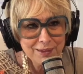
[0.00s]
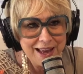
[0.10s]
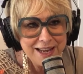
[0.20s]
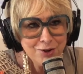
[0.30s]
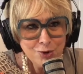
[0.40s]

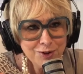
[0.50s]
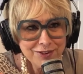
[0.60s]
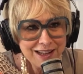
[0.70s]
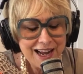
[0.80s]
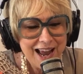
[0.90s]

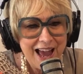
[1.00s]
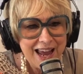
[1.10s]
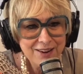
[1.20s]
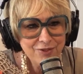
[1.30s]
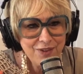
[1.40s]
interest that I
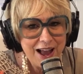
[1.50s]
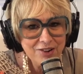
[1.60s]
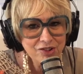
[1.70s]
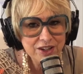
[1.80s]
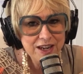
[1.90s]
had in
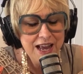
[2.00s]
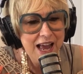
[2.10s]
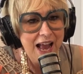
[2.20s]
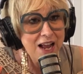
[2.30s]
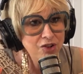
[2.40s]
fashion,
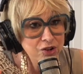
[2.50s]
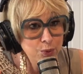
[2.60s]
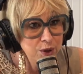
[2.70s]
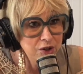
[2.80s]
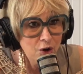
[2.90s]
and she
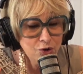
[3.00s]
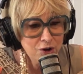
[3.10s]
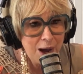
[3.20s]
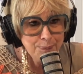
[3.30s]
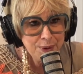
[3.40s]
wouldn't go
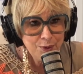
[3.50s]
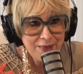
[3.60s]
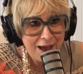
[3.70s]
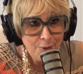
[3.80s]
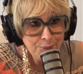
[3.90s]
shopping
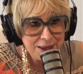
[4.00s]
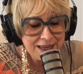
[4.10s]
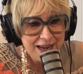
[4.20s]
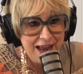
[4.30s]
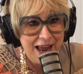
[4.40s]
without
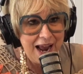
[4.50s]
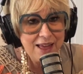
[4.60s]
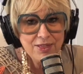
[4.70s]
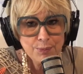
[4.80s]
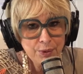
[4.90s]
me.
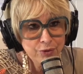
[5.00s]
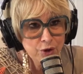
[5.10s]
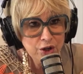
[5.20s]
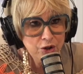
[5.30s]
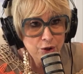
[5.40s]
And then
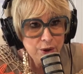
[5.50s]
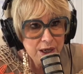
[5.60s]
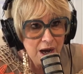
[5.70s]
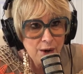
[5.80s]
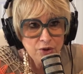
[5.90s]
before you knew
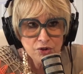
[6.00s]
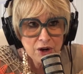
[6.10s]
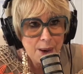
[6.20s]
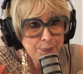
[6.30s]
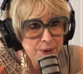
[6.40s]
it, I was
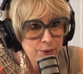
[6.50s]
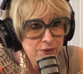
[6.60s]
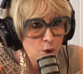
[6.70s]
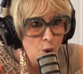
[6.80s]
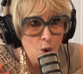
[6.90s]
shopping
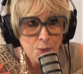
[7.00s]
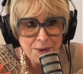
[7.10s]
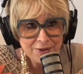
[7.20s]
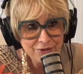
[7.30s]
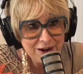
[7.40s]
with all
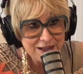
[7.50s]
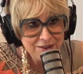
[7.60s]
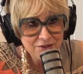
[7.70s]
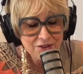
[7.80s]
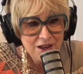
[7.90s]
my
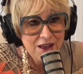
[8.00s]
friends.